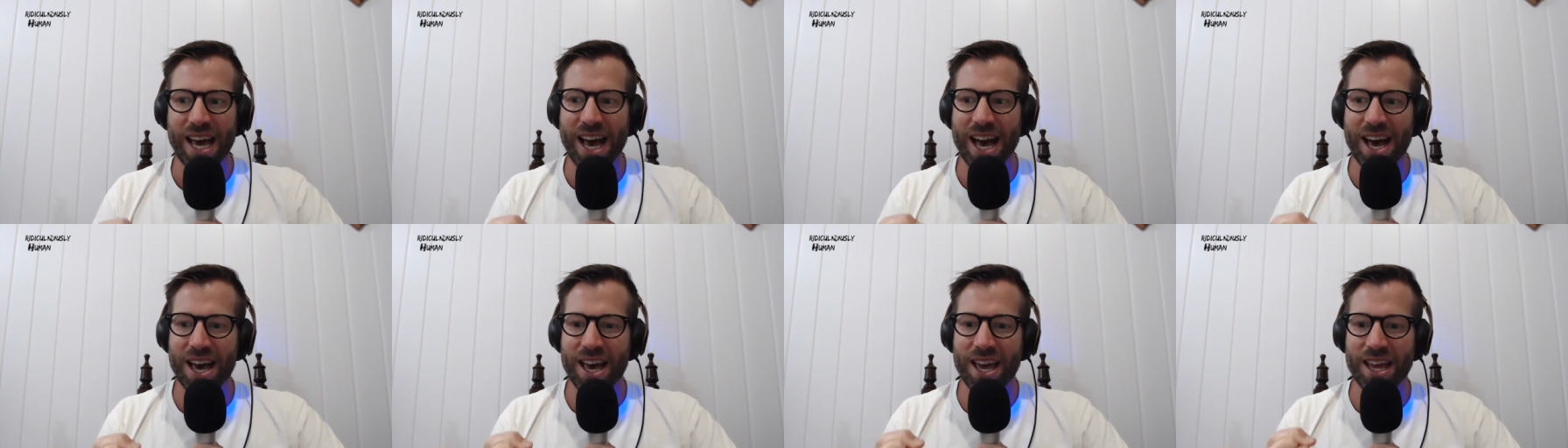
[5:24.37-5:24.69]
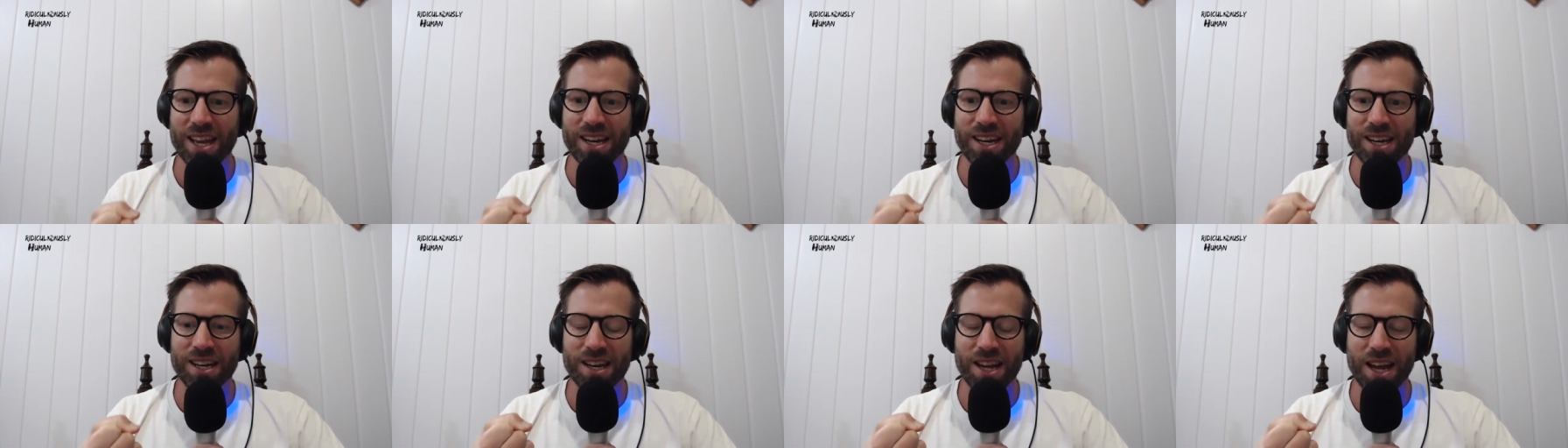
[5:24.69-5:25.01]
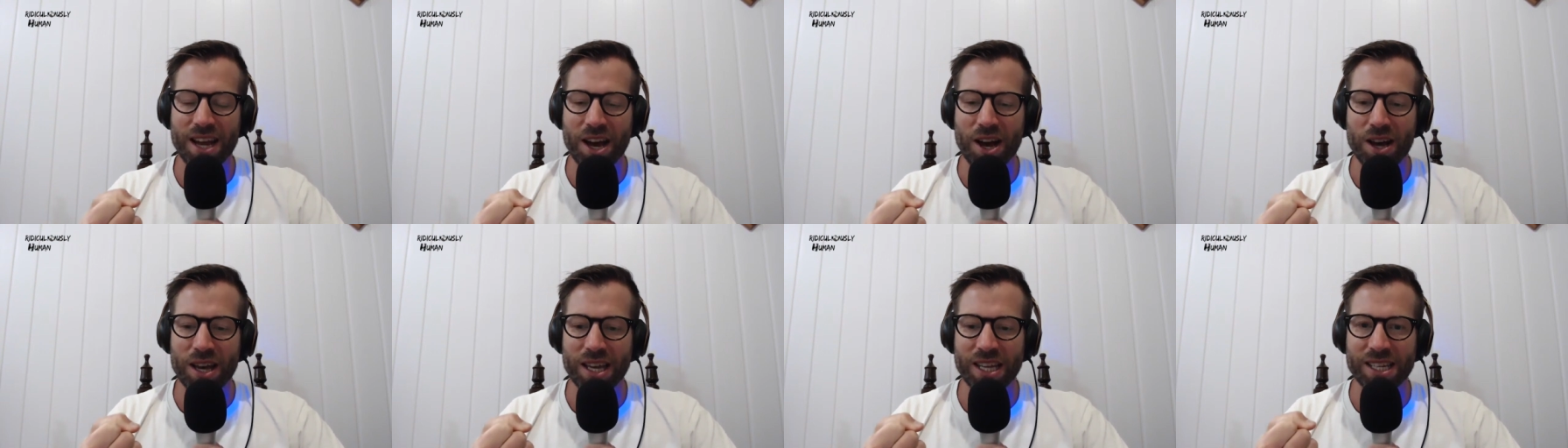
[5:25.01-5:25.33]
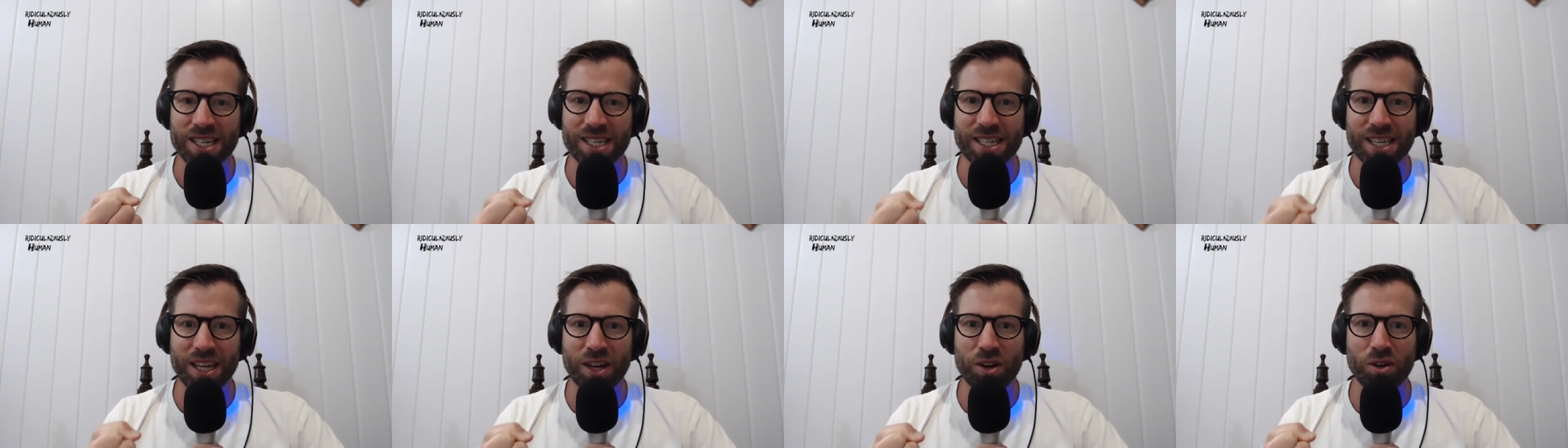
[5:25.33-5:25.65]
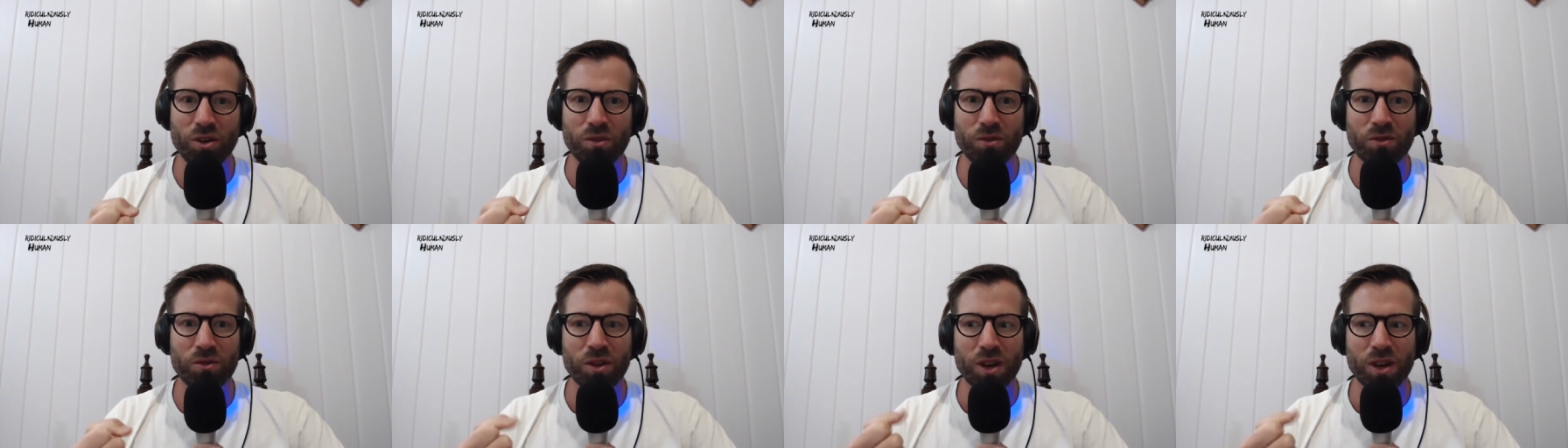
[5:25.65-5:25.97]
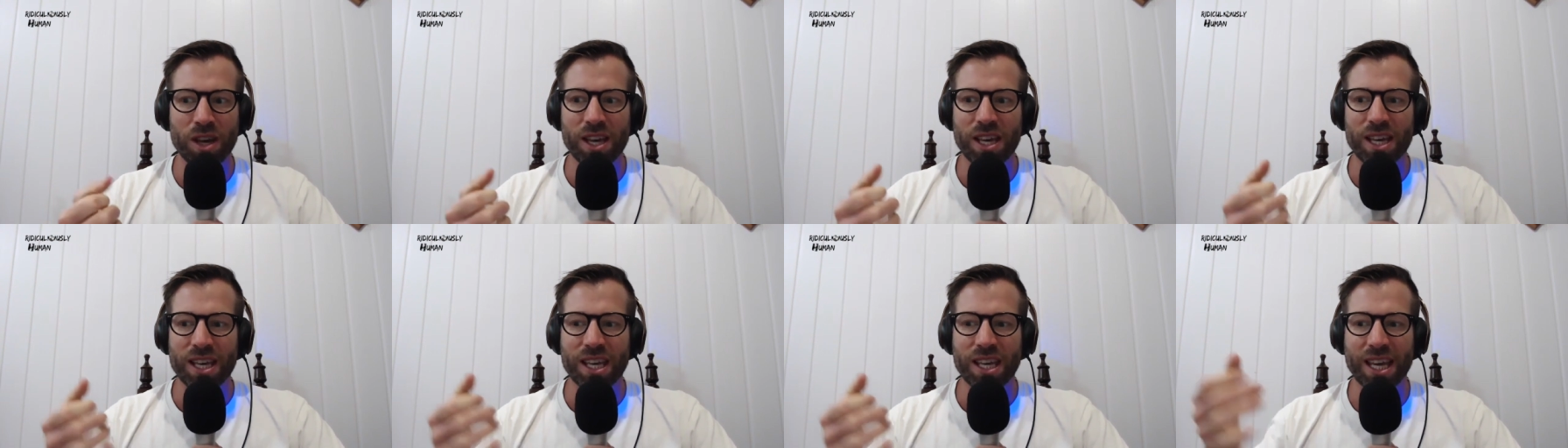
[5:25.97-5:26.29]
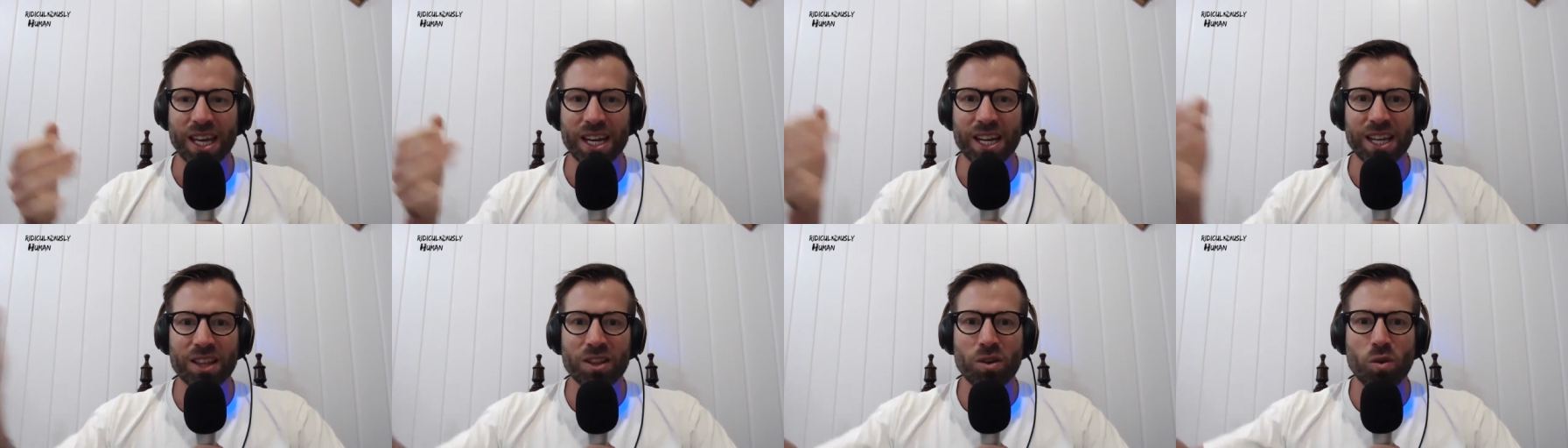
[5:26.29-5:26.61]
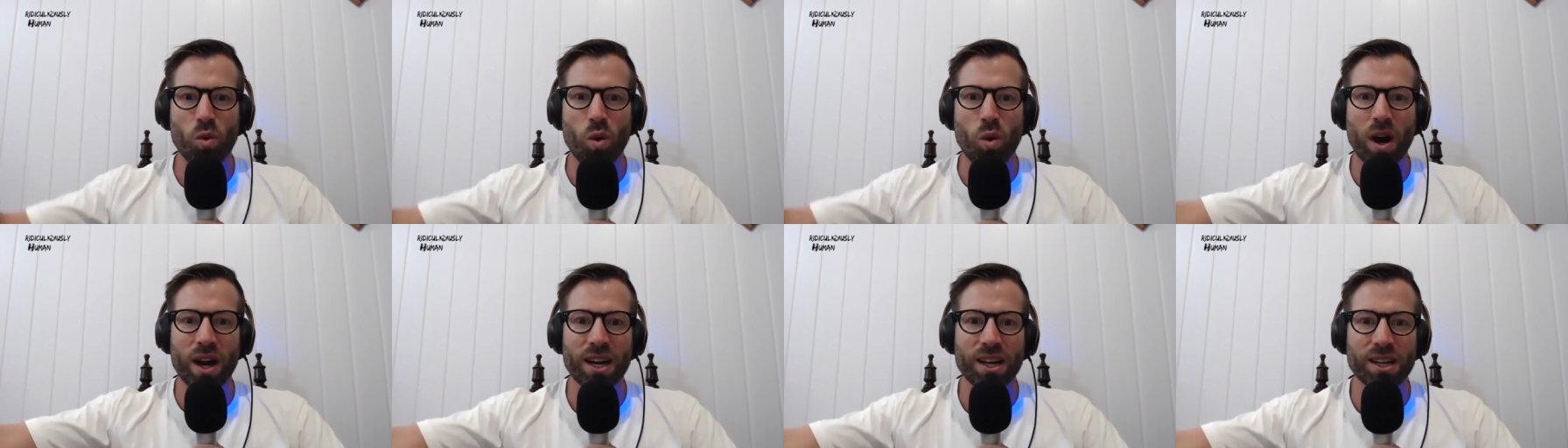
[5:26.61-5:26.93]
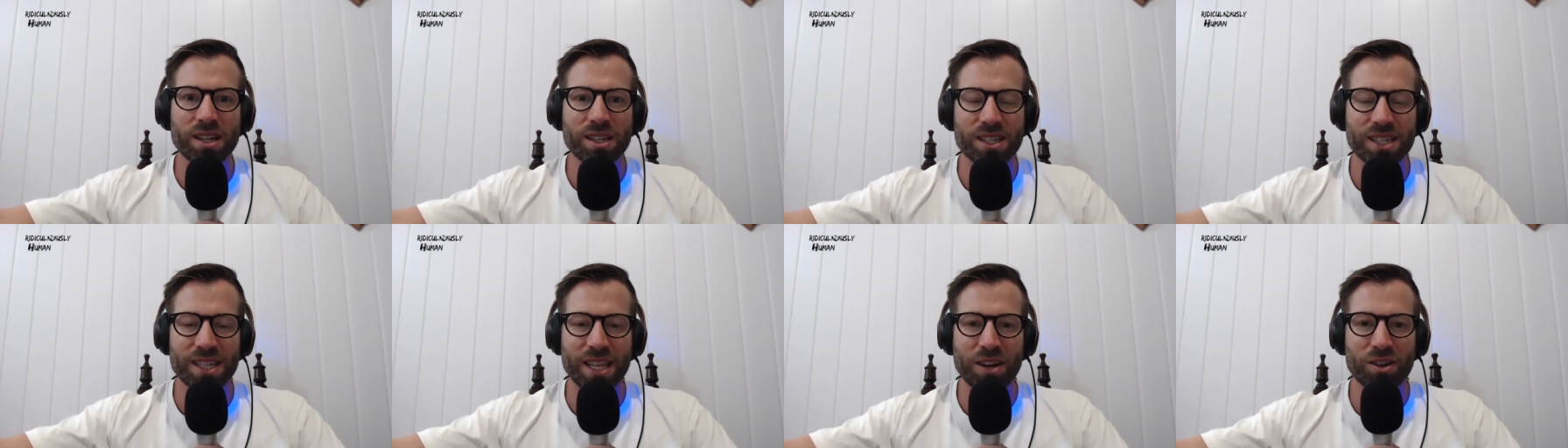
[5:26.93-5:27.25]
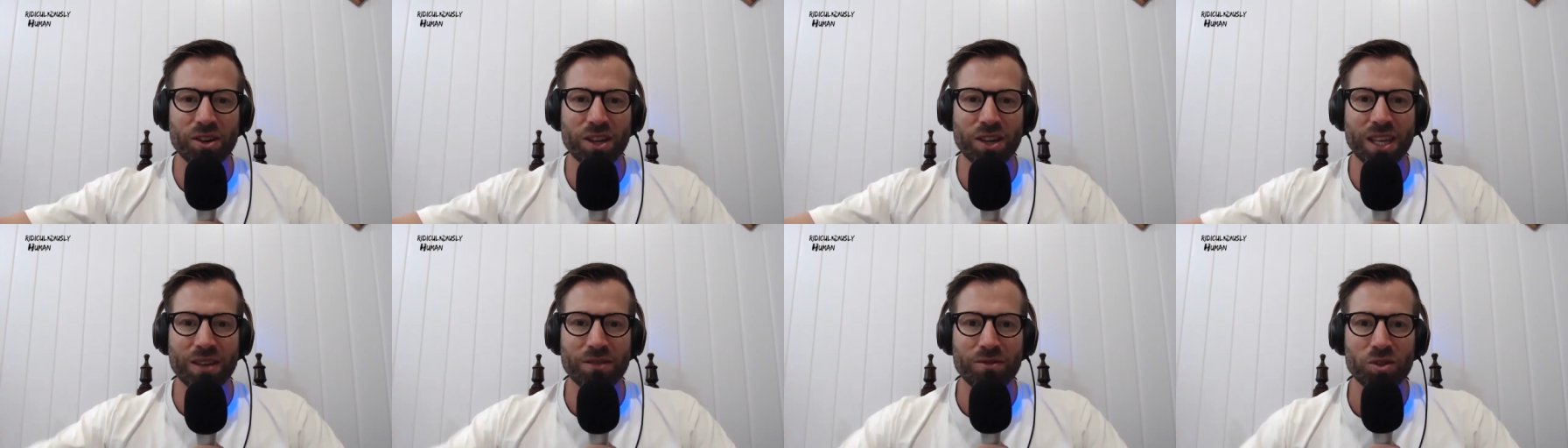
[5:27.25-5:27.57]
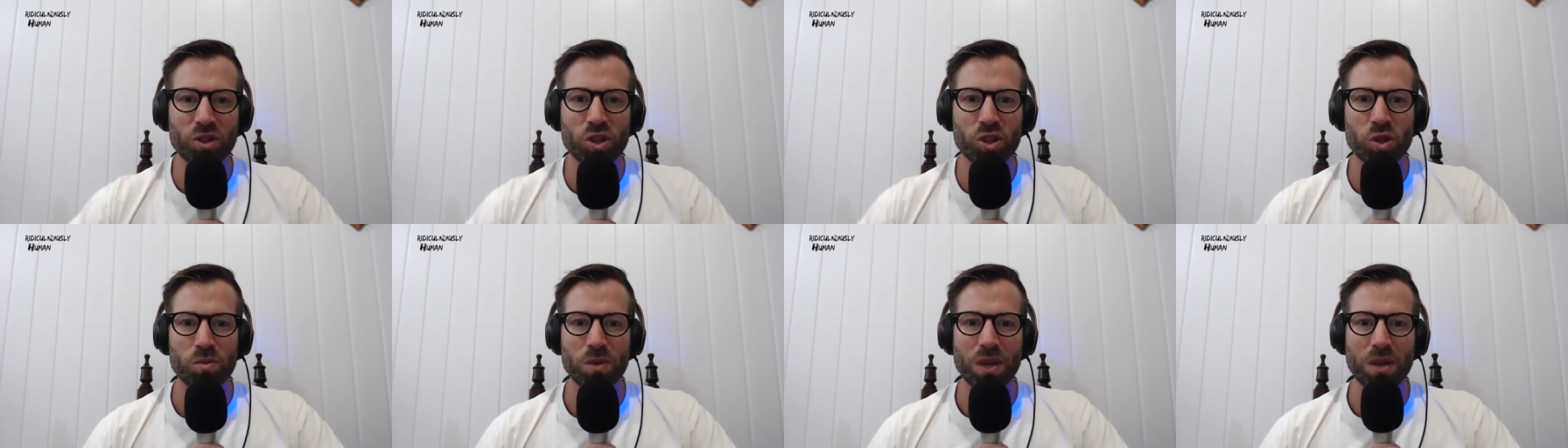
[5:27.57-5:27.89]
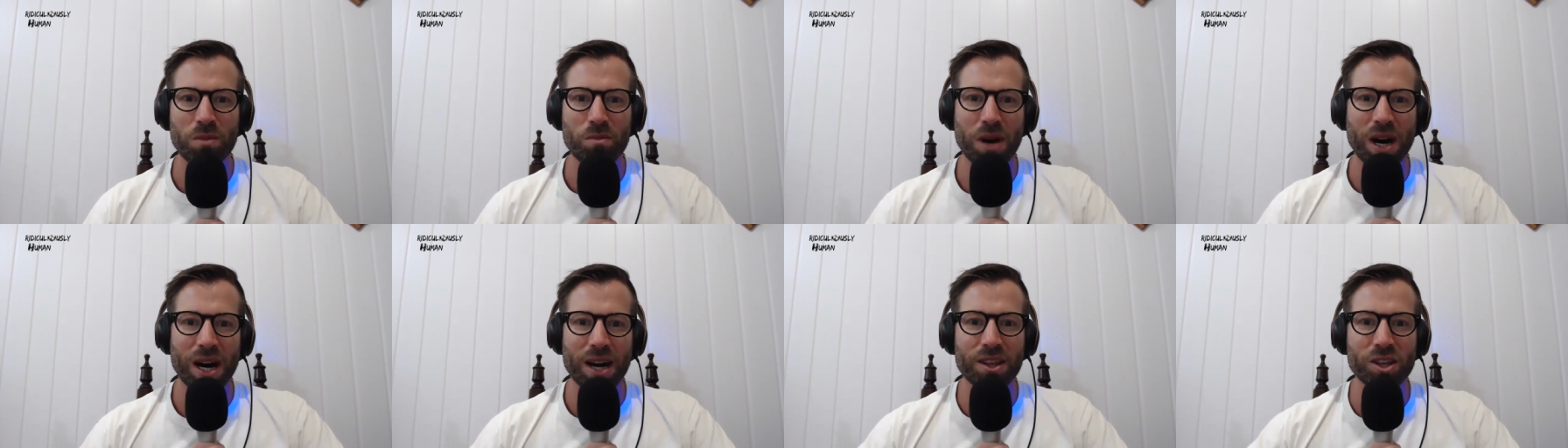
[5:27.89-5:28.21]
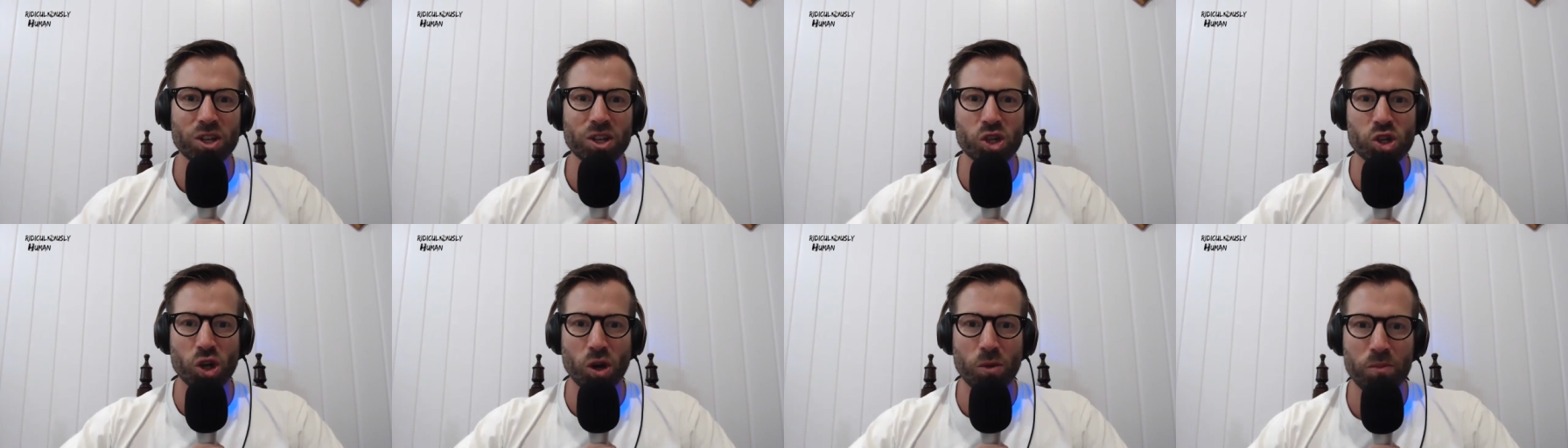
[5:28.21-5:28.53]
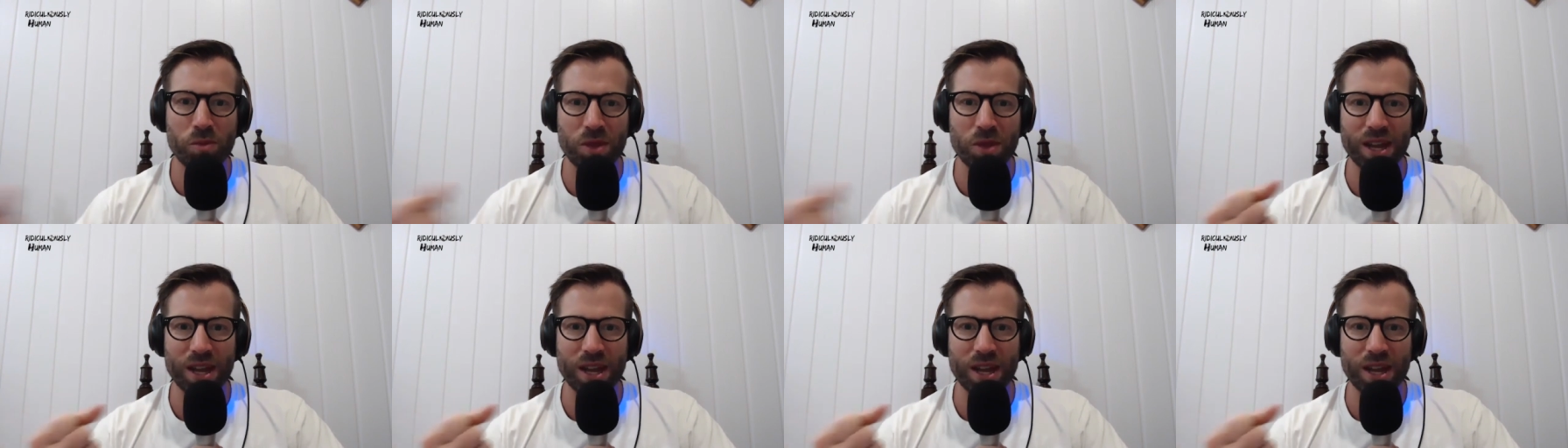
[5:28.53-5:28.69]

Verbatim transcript: and uh, instead of getting the ones that are given to me by the shop